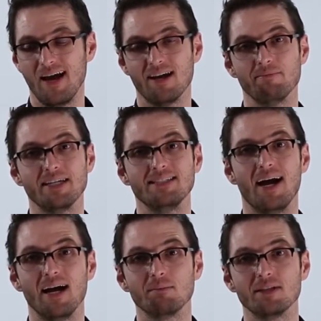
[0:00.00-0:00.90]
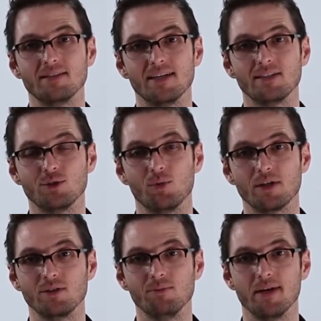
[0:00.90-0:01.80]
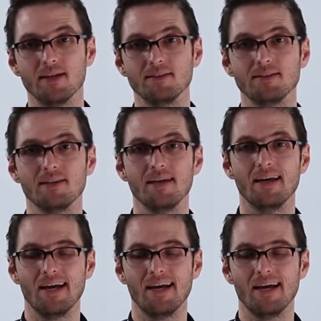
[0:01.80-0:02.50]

I have my timer set to 22 minutes.